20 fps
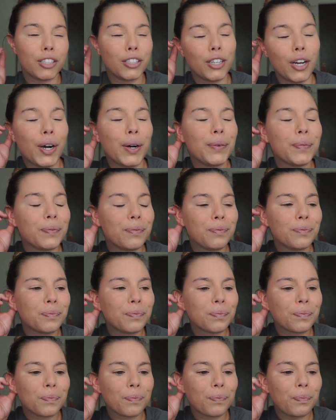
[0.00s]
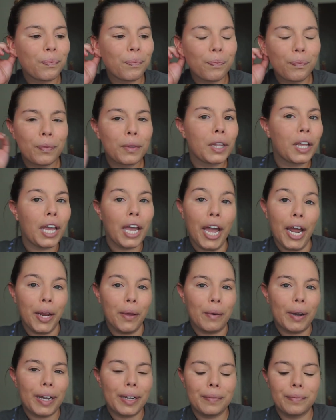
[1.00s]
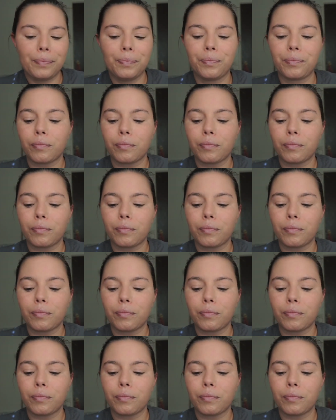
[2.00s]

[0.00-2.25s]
So anyway,